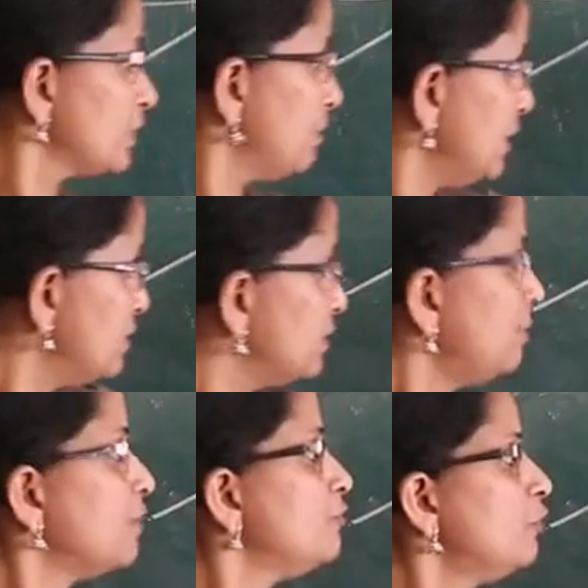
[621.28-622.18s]

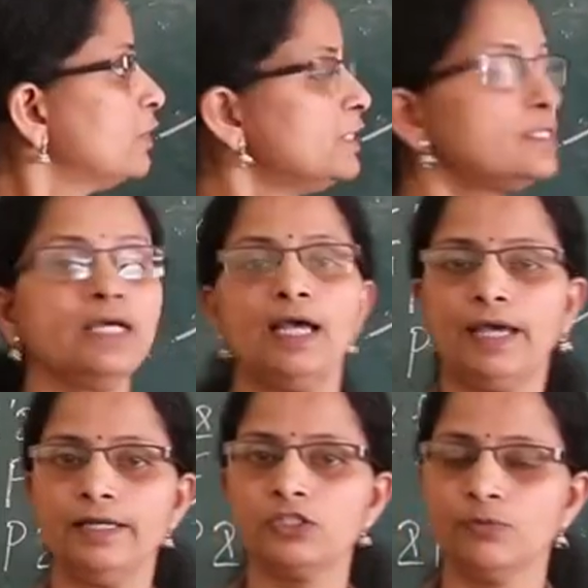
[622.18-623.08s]
principal focus
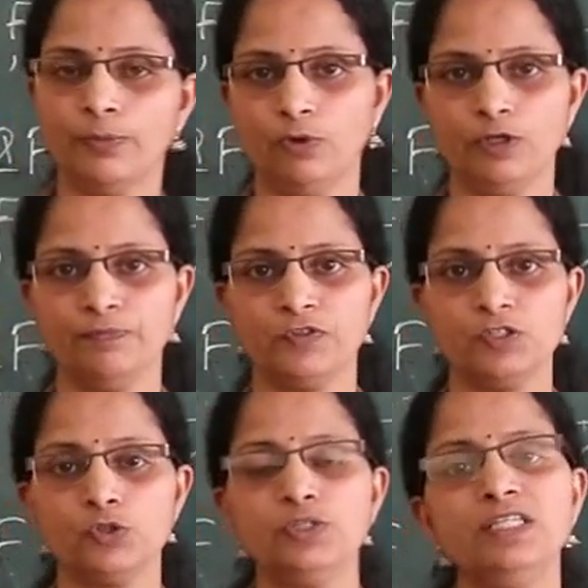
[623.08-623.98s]
and pole.
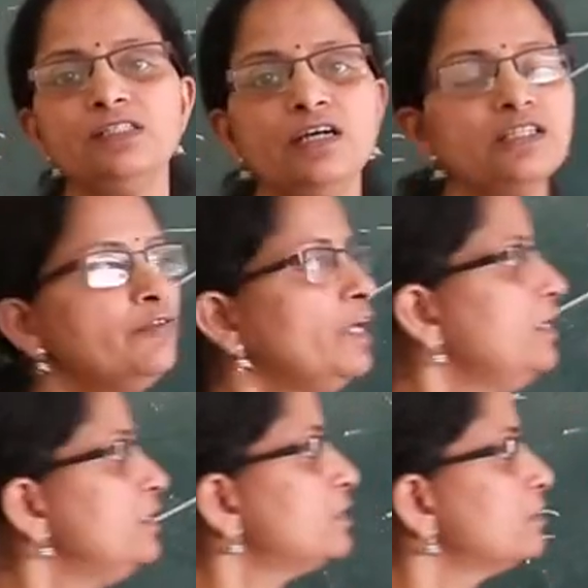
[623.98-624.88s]
So these are the
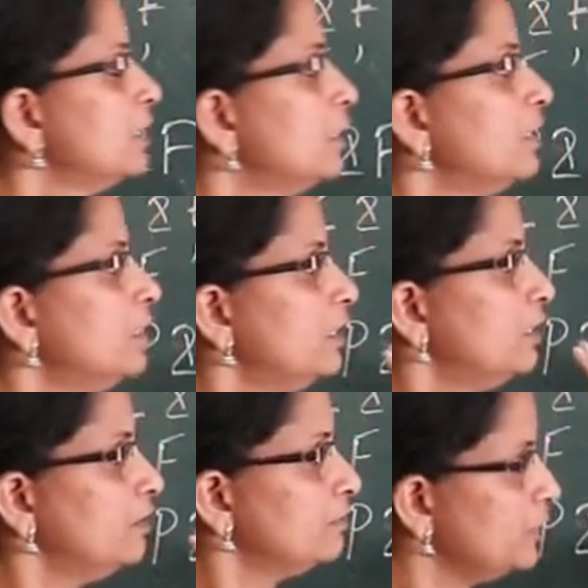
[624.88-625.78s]
various
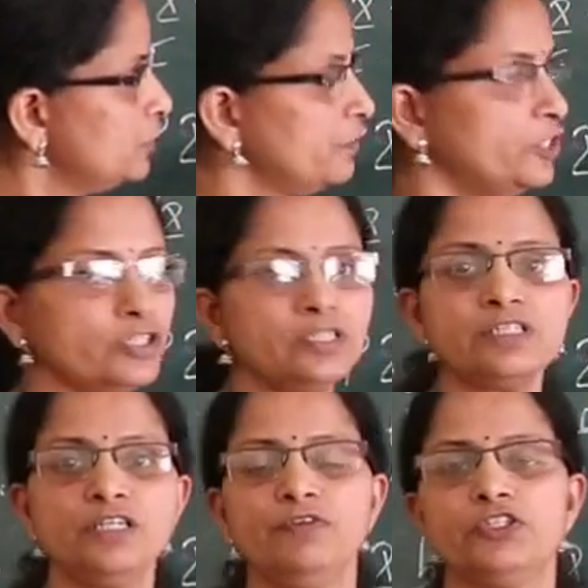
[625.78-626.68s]
situations
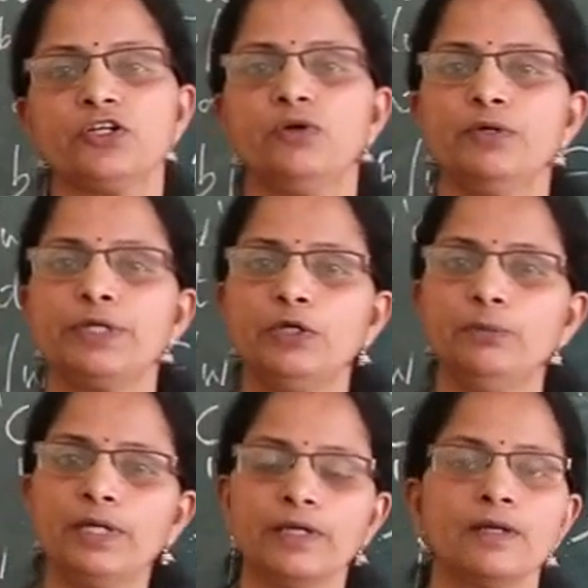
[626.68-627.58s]
in which a concave
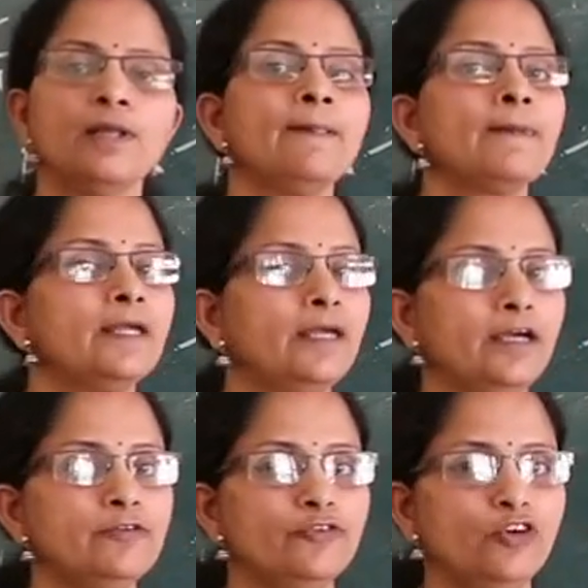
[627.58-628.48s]
mirror
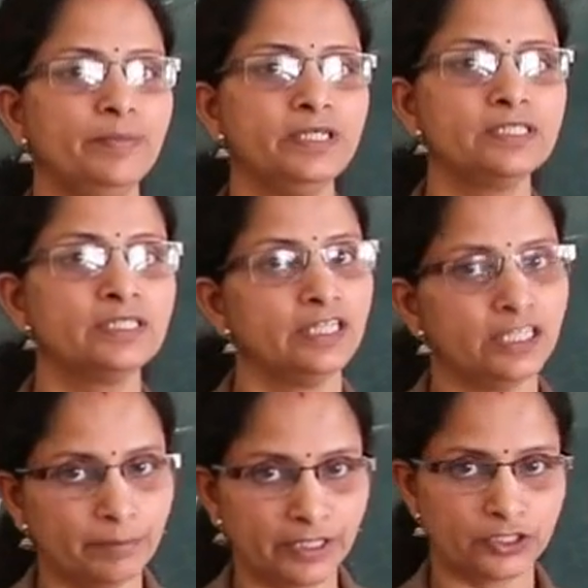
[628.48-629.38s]
can form its
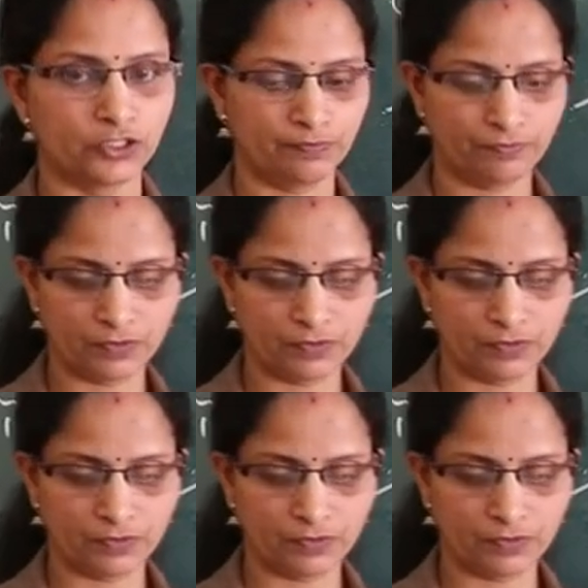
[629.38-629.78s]
image,